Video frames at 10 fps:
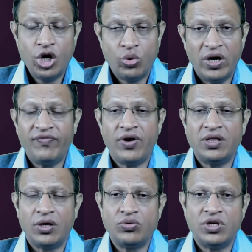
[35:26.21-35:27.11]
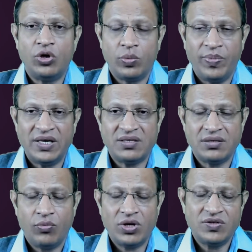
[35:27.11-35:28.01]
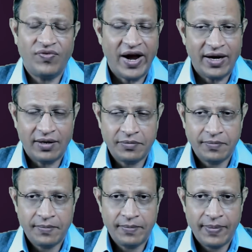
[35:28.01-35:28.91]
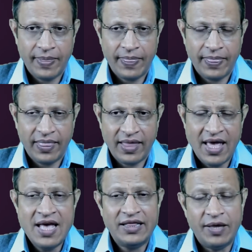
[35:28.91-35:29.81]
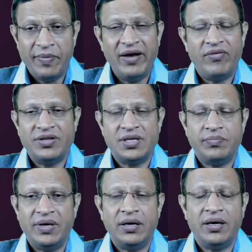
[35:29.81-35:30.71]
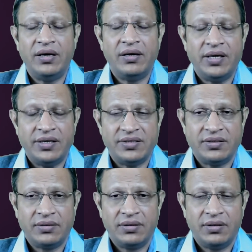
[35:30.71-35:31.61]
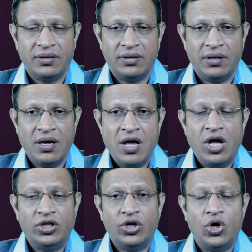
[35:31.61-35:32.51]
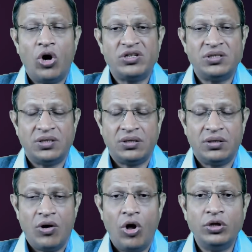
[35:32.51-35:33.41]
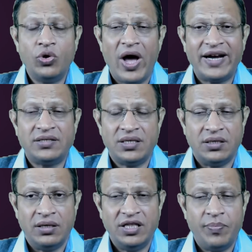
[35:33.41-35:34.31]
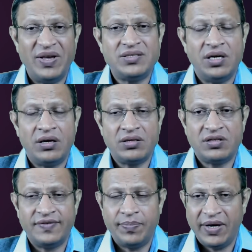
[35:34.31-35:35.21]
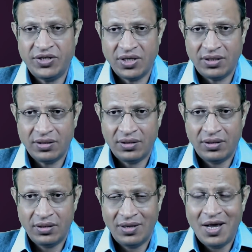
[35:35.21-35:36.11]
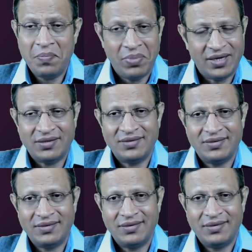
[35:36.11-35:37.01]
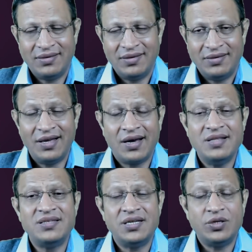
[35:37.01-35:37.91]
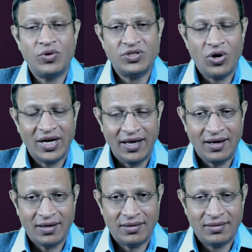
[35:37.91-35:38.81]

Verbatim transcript: 25,000 rupees was fined. The main reason being here is the doctor although acted in the best interest of the patient, but the consent was not taken.